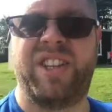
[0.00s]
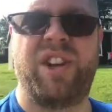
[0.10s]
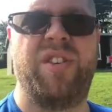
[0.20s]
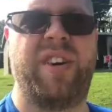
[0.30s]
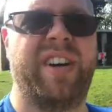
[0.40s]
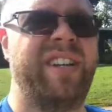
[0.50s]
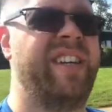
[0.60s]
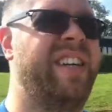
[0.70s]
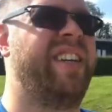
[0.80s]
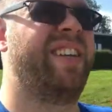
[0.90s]
it, it's over.
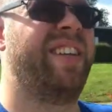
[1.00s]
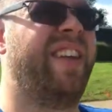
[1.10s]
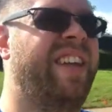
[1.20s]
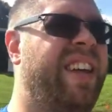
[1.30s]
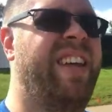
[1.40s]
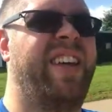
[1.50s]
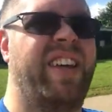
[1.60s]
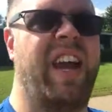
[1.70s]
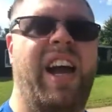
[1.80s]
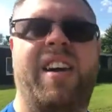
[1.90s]

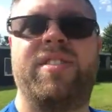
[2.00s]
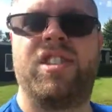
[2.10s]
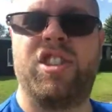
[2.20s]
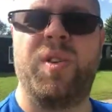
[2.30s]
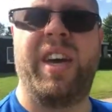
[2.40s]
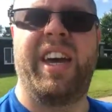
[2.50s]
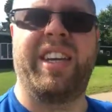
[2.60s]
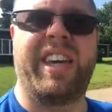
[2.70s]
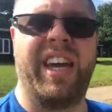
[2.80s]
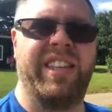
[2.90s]
You have to do it
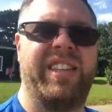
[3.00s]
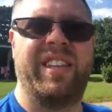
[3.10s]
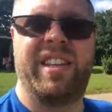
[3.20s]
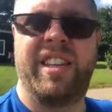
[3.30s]
again.